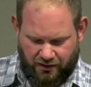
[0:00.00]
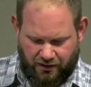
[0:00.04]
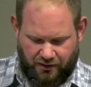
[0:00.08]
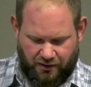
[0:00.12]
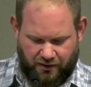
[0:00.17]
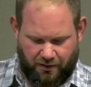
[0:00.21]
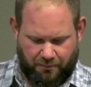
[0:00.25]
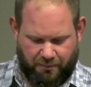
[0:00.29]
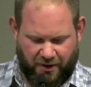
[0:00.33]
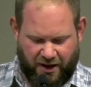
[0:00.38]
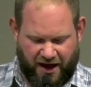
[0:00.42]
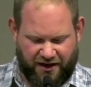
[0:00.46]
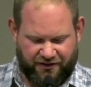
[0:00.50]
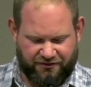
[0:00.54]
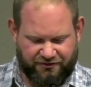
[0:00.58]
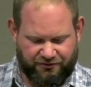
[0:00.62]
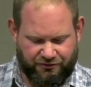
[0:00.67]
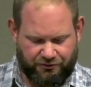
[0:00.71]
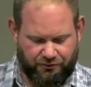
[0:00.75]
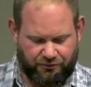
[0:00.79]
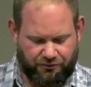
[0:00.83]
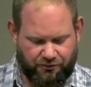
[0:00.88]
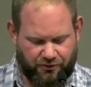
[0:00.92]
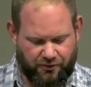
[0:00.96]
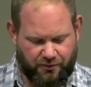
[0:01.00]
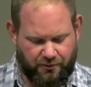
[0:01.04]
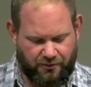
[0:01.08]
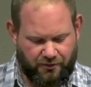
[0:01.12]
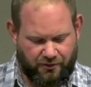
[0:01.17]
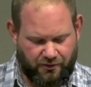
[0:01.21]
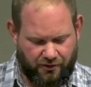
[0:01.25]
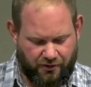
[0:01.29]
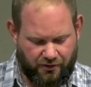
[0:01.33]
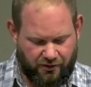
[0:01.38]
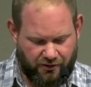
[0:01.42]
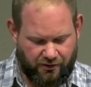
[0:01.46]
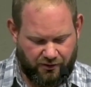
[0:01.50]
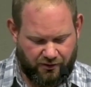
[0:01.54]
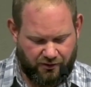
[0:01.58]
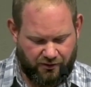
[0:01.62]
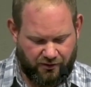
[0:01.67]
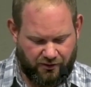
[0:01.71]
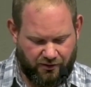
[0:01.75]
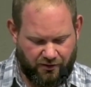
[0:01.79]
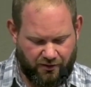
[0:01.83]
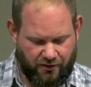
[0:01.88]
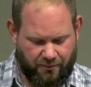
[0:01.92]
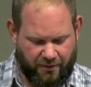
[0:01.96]
that pass through the, uh,
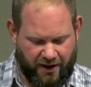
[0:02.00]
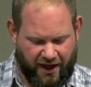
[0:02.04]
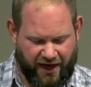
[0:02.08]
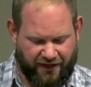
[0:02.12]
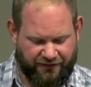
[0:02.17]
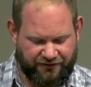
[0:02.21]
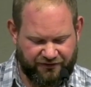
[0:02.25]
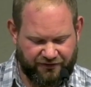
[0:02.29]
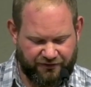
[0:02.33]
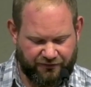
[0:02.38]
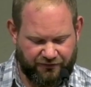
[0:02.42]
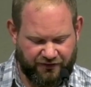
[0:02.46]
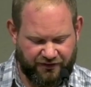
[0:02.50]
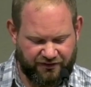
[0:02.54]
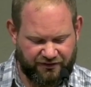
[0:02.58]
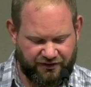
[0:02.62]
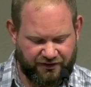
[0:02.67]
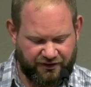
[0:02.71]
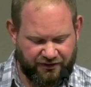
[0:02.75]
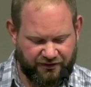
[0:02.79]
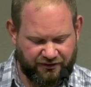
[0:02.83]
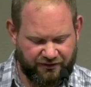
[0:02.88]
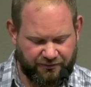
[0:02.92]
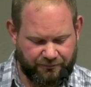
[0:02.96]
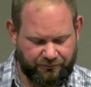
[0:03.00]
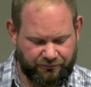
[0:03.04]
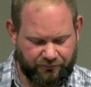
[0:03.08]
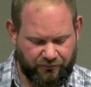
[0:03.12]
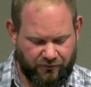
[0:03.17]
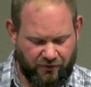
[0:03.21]
the paths of the seas.